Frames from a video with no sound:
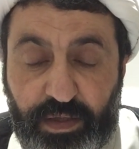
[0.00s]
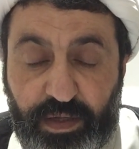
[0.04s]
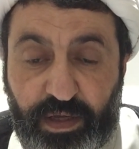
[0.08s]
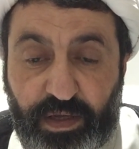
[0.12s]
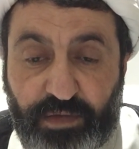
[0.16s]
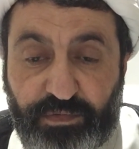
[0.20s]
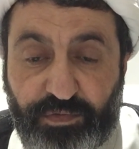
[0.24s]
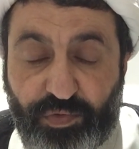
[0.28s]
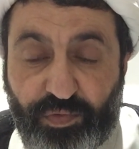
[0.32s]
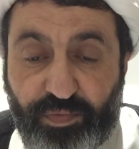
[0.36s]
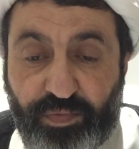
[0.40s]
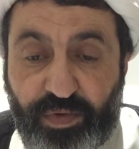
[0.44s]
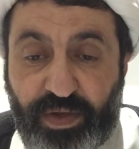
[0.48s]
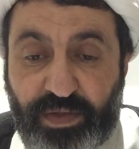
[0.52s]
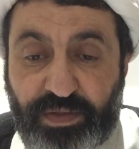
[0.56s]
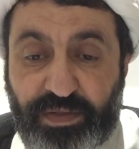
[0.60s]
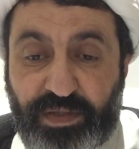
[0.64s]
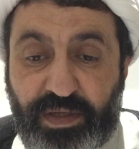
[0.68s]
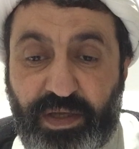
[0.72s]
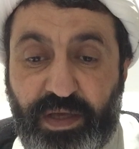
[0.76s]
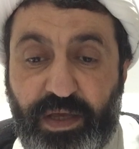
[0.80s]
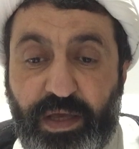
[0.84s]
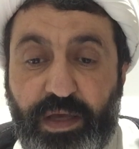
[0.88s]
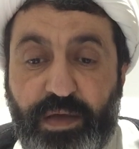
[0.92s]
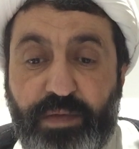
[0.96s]
if you want
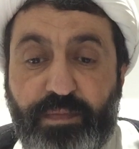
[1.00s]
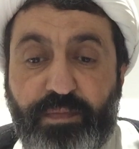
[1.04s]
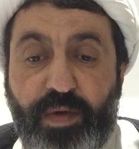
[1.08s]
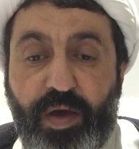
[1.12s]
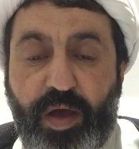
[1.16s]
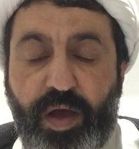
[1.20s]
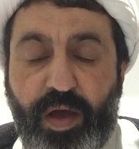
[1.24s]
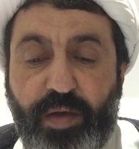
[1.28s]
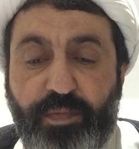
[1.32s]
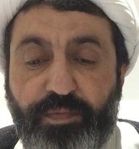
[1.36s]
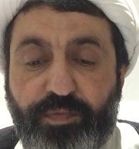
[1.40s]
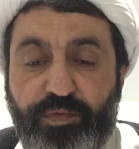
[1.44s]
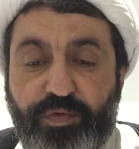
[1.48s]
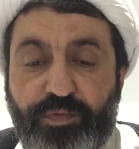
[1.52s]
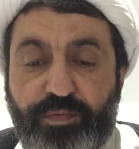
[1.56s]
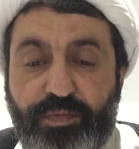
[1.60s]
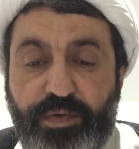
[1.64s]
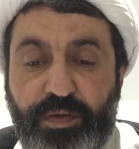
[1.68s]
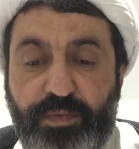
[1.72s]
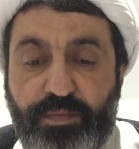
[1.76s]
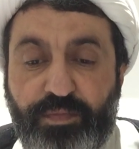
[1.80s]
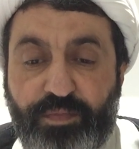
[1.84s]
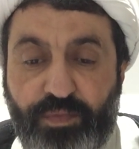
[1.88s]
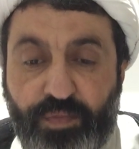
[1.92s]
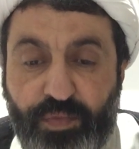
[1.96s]
Imam to
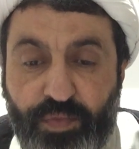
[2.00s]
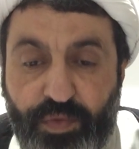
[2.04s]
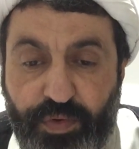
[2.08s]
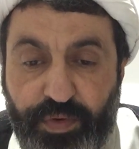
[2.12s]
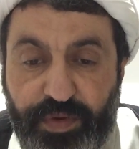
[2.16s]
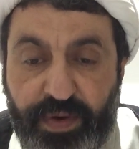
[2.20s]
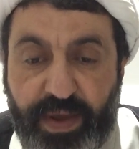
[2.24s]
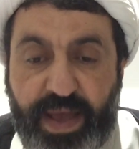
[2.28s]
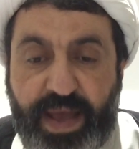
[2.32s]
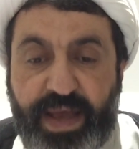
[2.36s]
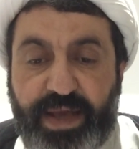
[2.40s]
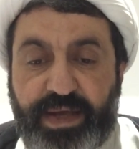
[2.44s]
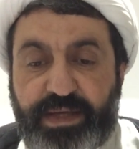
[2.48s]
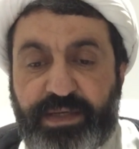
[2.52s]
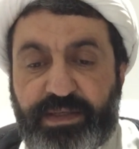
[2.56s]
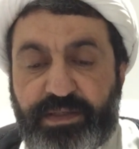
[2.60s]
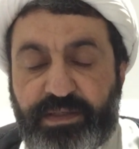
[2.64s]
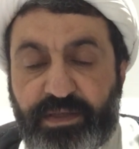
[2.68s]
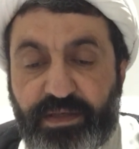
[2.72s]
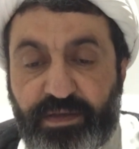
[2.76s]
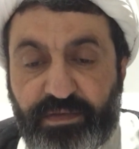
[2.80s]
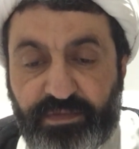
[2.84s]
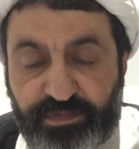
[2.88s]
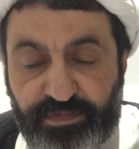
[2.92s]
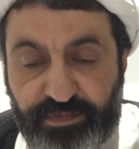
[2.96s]
be more
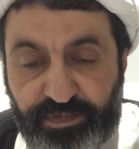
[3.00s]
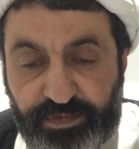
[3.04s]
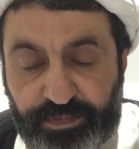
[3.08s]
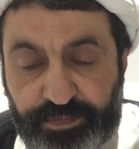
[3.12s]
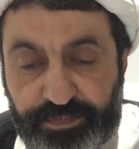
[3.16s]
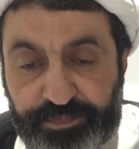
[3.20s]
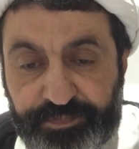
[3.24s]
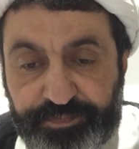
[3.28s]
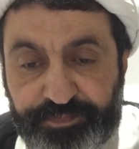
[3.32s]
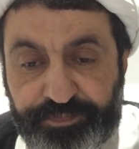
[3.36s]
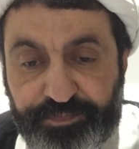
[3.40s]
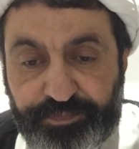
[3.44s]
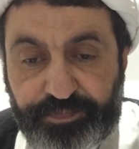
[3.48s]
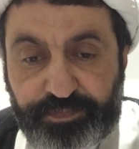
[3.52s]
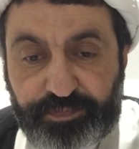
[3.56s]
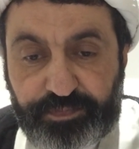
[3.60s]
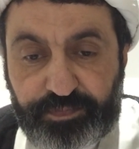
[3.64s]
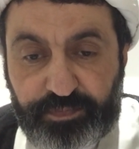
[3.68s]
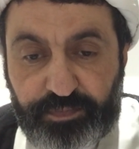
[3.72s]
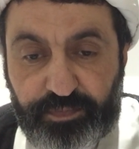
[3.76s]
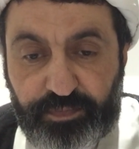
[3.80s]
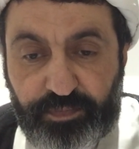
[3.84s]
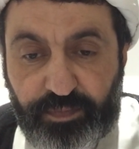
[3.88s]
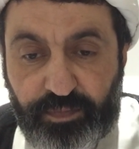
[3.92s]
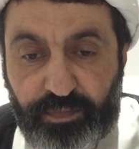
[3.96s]
active,
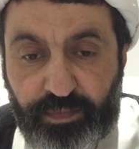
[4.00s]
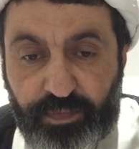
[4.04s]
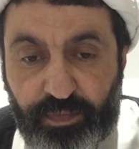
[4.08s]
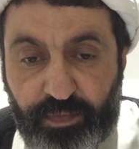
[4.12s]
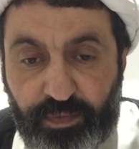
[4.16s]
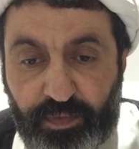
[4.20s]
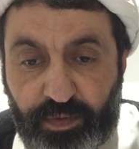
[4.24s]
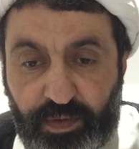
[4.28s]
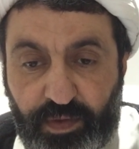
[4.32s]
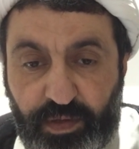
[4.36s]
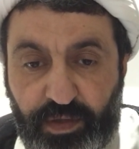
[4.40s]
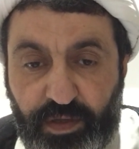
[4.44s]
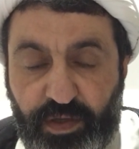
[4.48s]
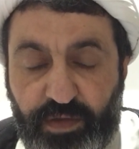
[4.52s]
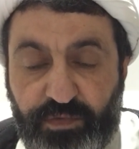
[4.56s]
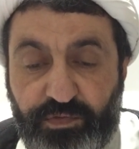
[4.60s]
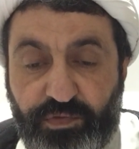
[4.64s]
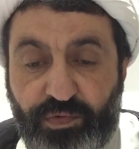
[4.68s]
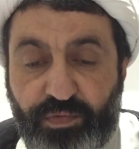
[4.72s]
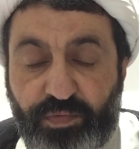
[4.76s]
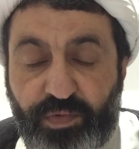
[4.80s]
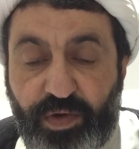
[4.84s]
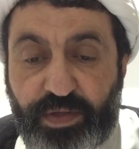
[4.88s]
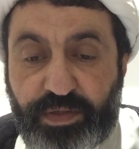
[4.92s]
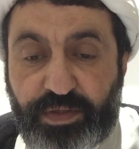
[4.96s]
if
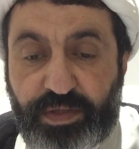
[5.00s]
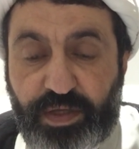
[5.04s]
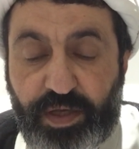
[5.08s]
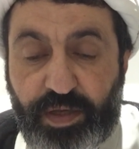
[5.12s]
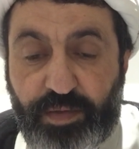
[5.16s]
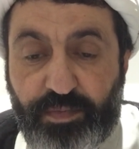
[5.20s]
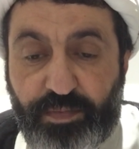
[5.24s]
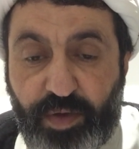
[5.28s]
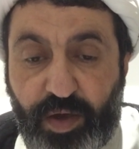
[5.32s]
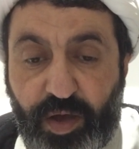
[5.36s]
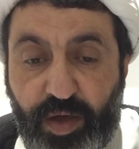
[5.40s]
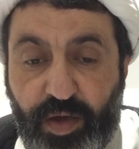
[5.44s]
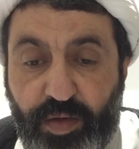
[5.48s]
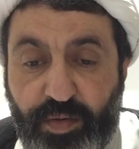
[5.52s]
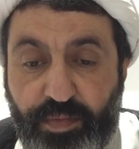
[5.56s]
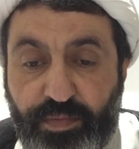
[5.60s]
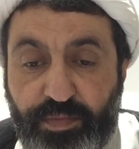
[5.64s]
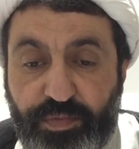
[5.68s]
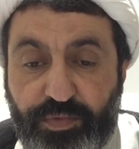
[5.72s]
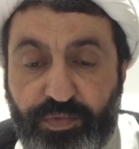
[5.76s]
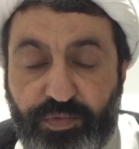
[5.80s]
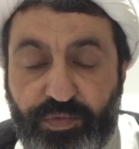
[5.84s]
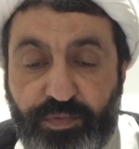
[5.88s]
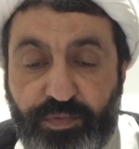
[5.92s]
you want Imam